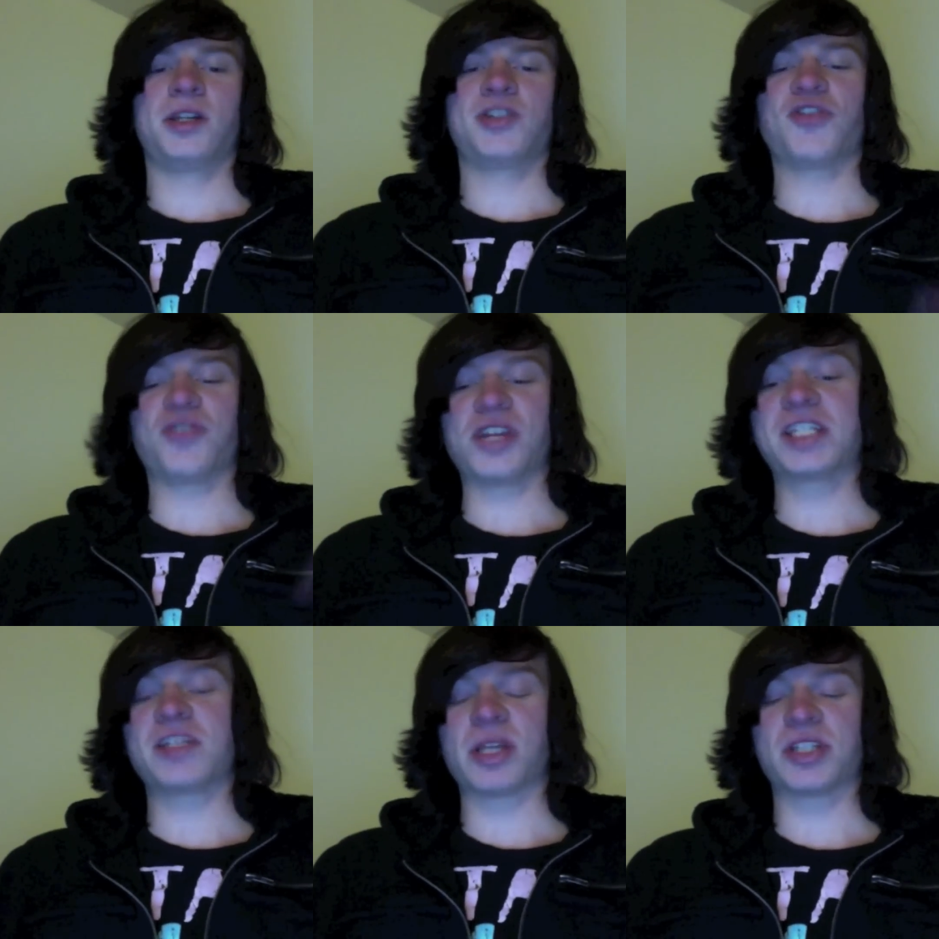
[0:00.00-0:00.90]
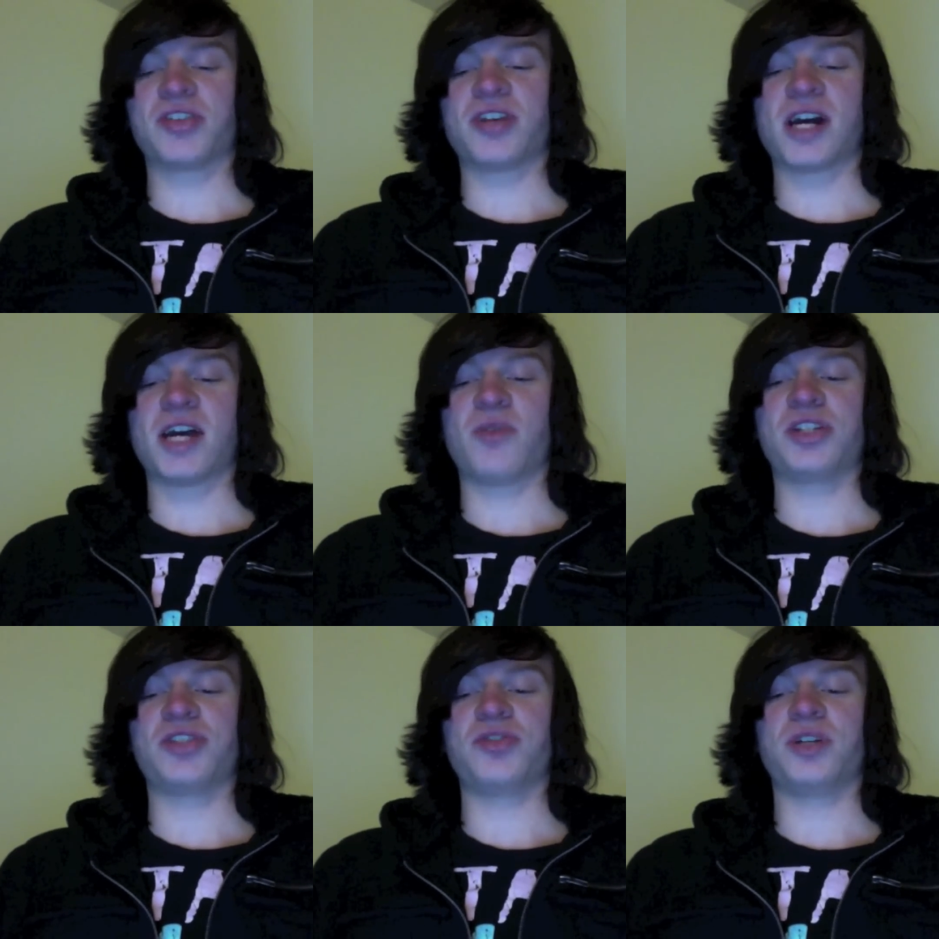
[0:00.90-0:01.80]
So the next semester I
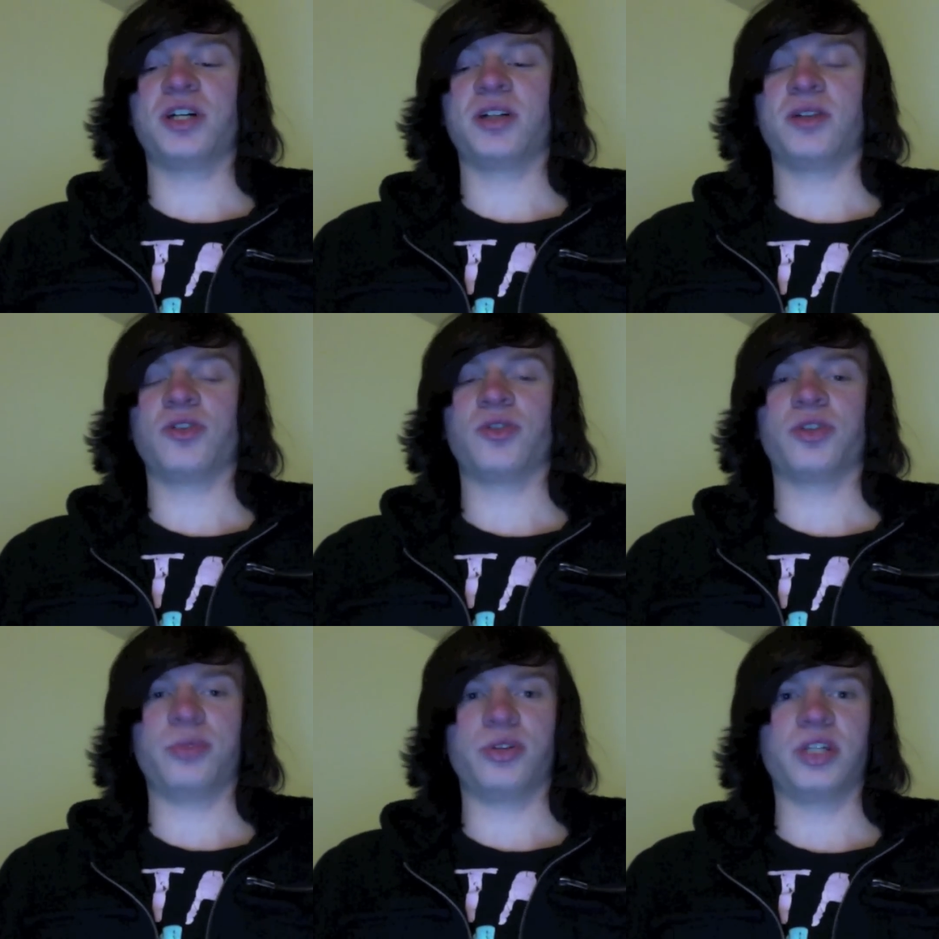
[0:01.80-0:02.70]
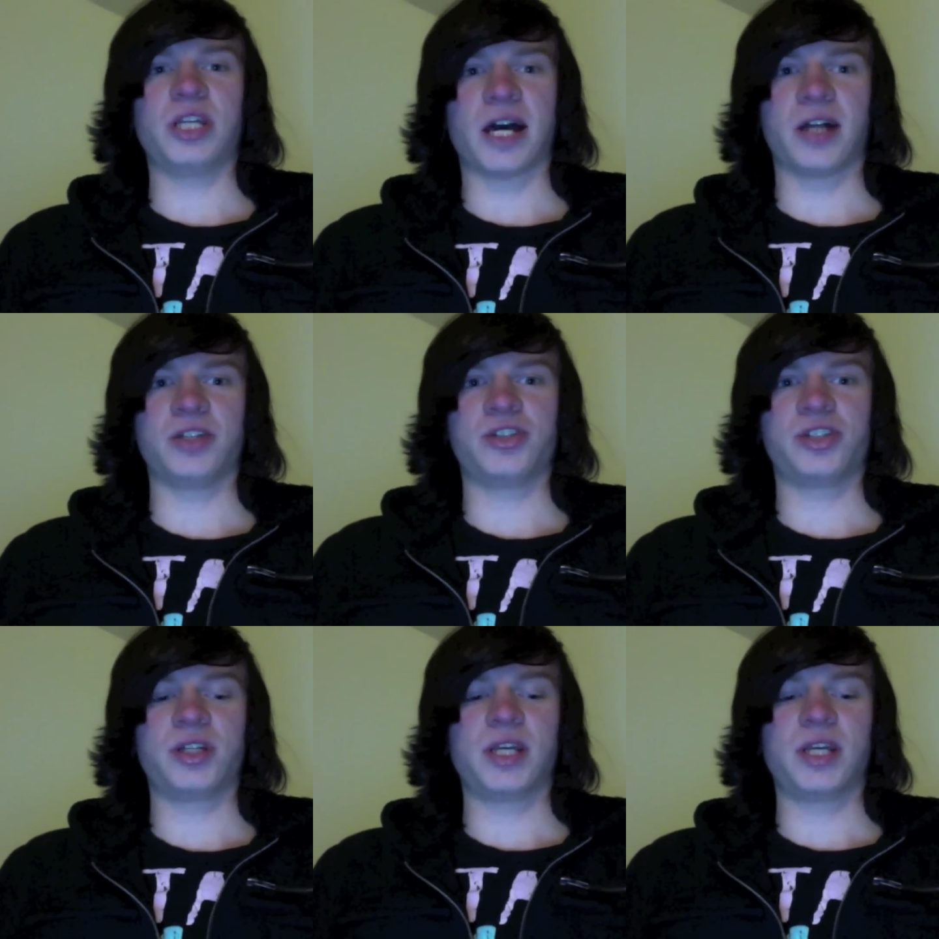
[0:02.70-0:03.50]
went to a local community college